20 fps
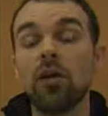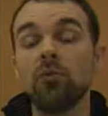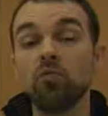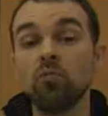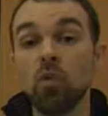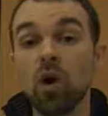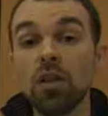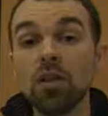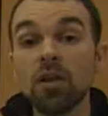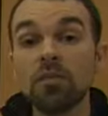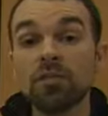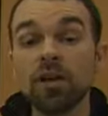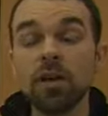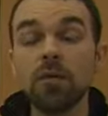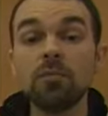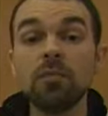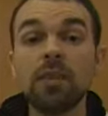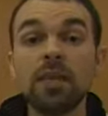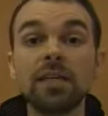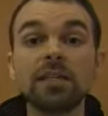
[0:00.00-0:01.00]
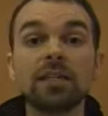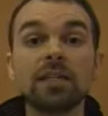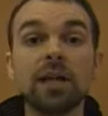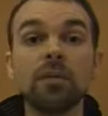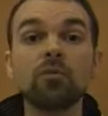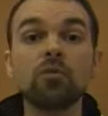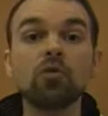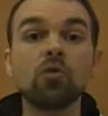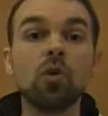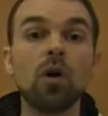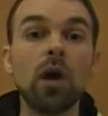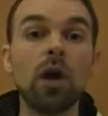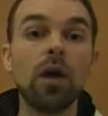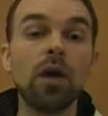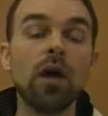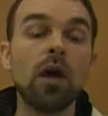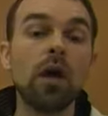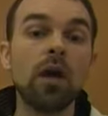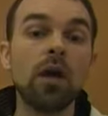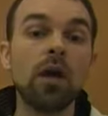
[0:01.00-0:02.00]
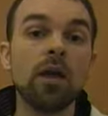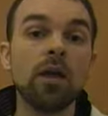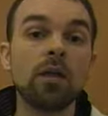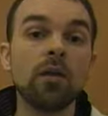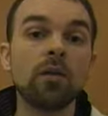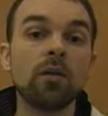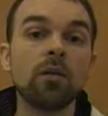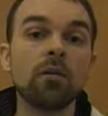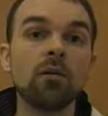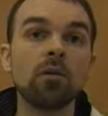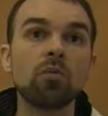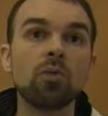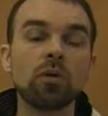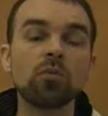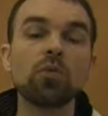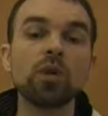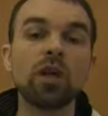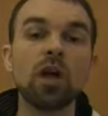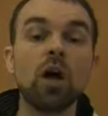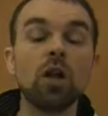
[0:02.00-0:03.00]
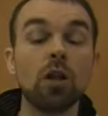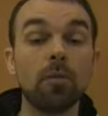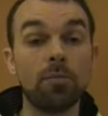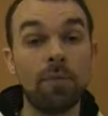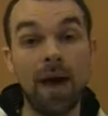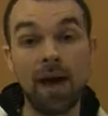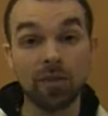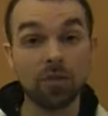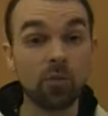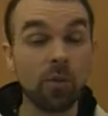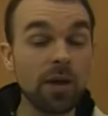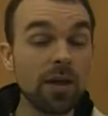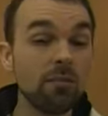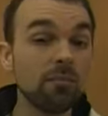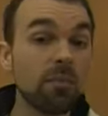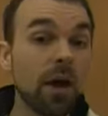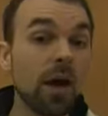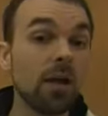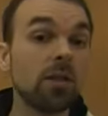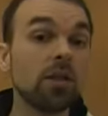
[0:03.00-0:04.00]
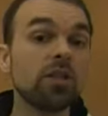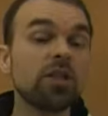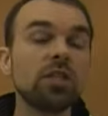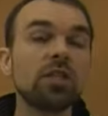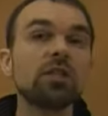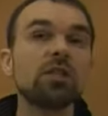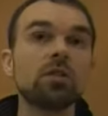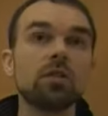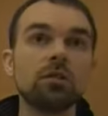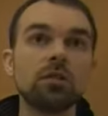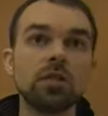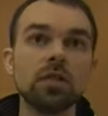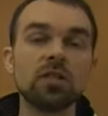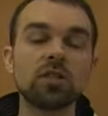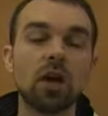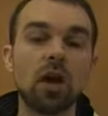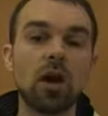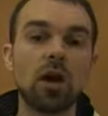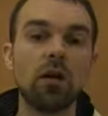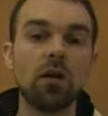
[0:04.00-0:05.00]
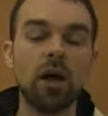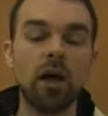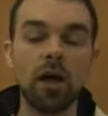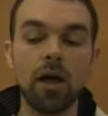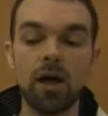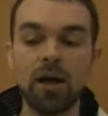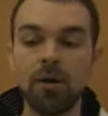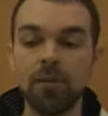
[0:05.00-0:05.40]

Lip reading: and one of them links them to a what we call a pathway in biology. So these are